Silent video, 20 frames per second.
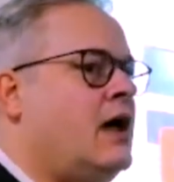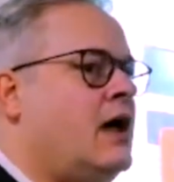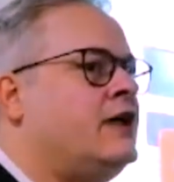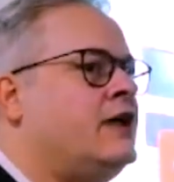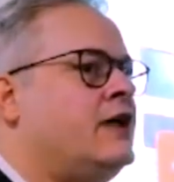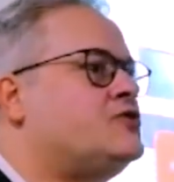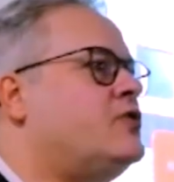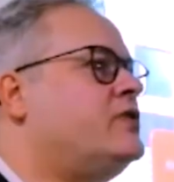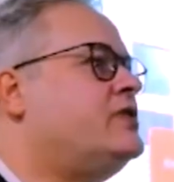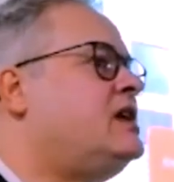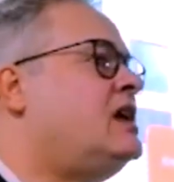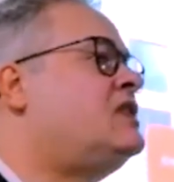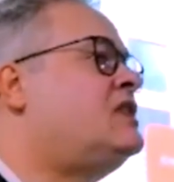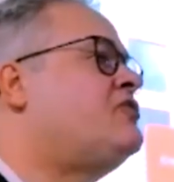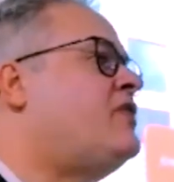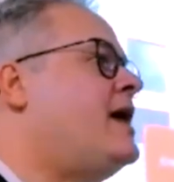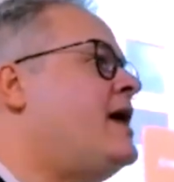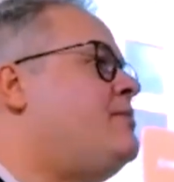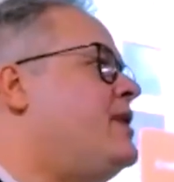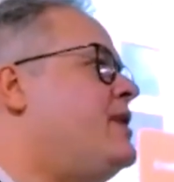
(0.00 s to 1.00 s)
and to
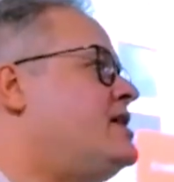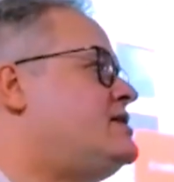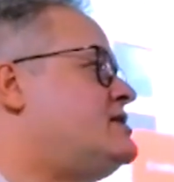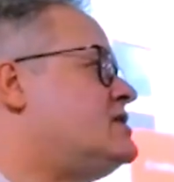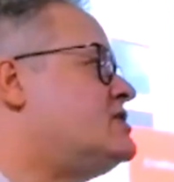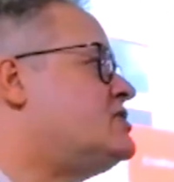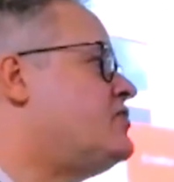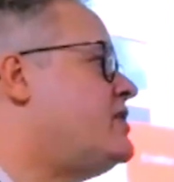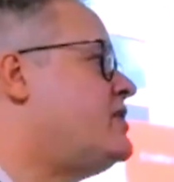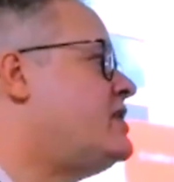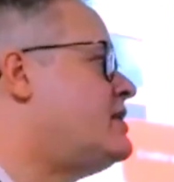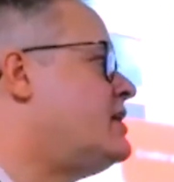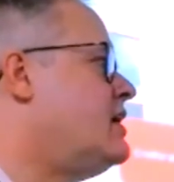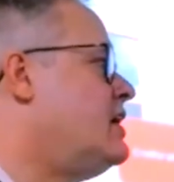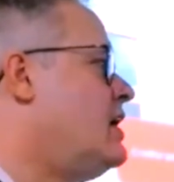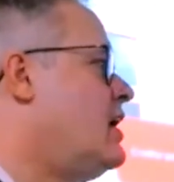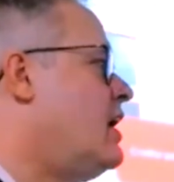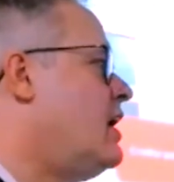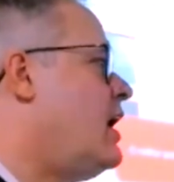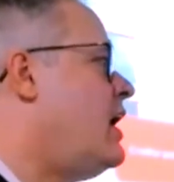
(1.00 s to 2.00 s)
identify patients with
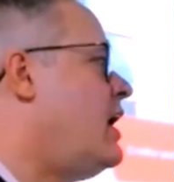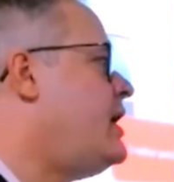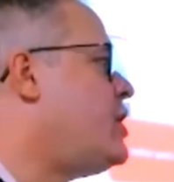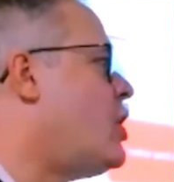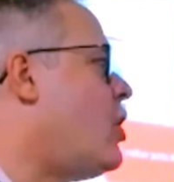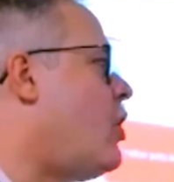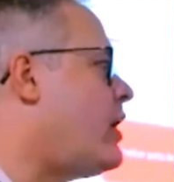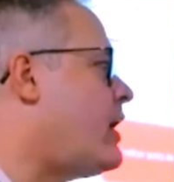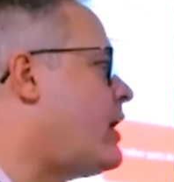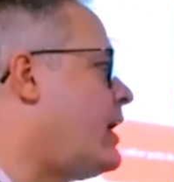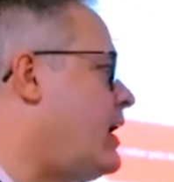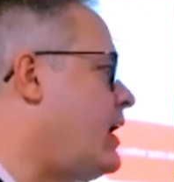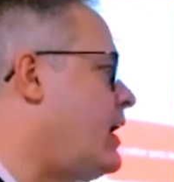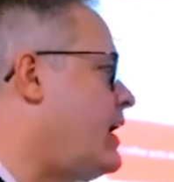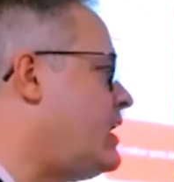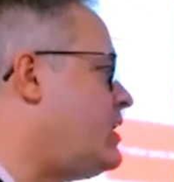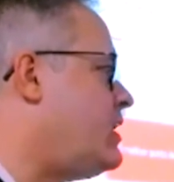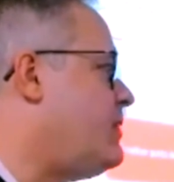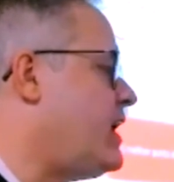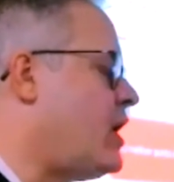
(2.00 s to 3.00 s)
INOCA
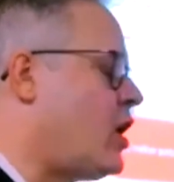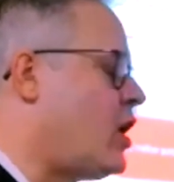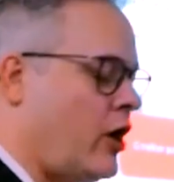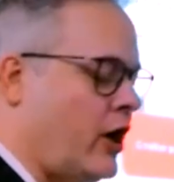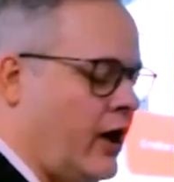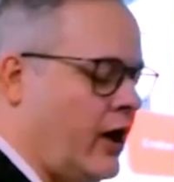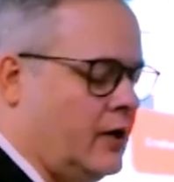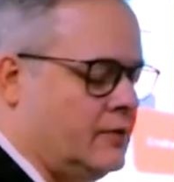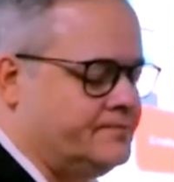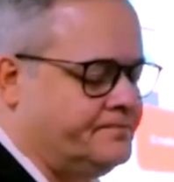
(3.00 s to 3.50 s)
and MINOCA.